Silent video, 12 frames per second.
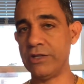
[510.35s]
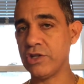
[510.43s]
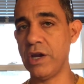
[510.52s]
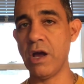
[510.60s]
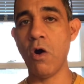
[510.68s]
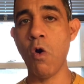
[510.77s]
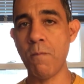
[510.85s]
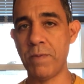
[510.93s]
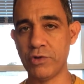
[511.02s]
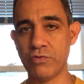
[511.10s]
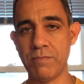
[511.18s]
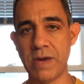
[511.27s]
it's going to
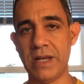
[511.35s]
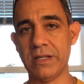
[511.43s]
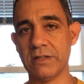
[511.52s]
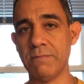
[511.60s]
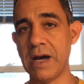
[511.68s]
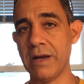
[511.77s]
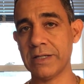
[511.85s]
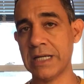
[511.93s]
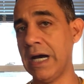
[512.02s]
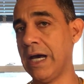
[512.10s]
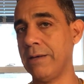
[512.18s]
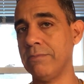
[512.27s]
open tremendous amount of
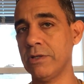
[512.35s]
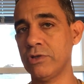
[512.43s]
time.